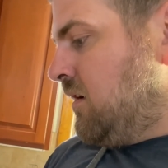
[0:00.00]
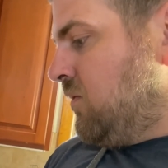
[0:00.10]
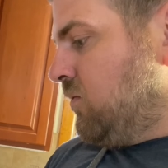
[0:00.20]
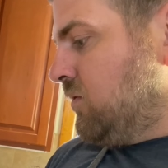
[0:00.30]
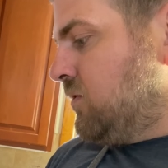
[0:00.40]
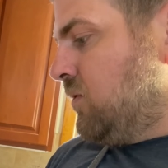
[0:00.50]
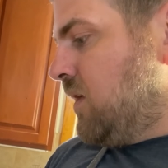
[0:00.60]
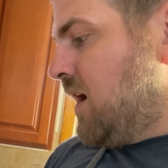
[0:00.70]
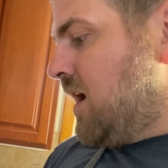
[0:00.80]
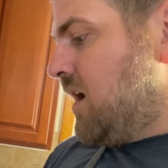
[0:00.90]
we'll do
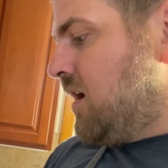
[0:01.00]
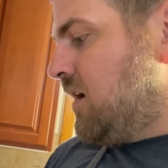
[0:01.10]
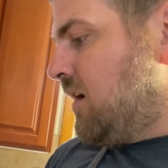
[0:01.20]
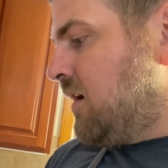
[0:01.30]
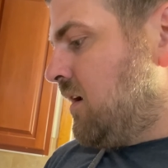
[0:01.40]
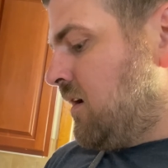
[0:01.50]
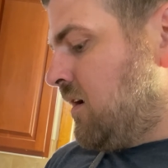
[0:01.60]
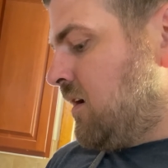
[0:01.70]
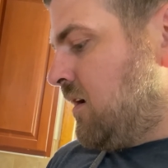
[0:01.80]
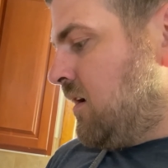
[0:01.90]
that.
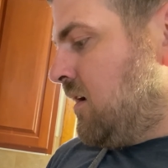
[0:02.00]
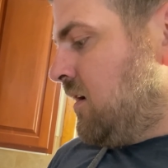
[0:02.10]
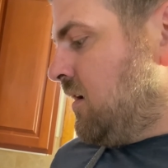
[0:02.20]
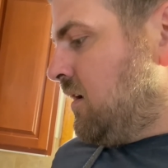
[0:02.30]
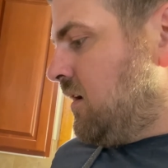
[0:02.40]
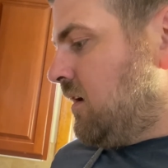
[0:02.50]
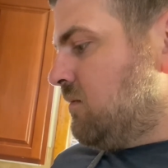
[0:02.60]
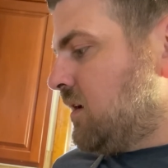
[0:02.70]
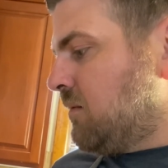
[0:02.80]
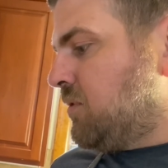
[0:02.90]
And
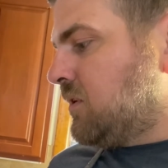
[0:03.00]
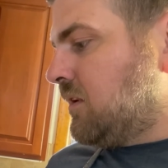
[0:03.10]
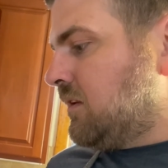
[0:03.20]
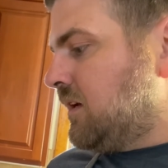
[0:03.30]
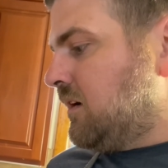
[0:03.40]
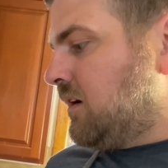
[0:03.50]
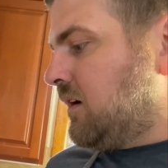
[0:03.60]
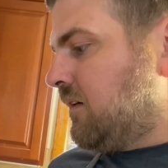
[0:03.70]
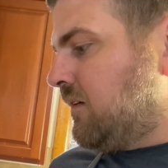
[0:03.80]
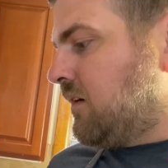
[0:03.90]
we can put the lid
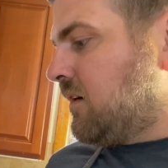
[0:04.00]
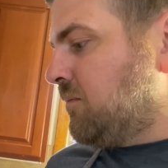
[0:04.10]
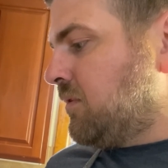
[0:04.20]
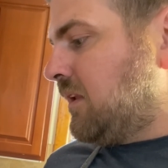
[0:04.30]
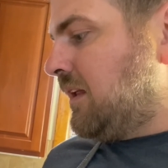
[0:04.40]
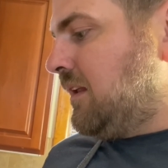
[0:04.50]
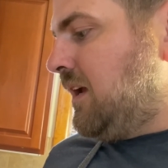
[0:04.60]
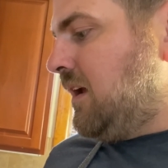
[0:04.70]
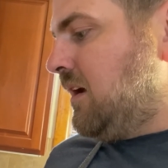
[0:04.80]
on completely.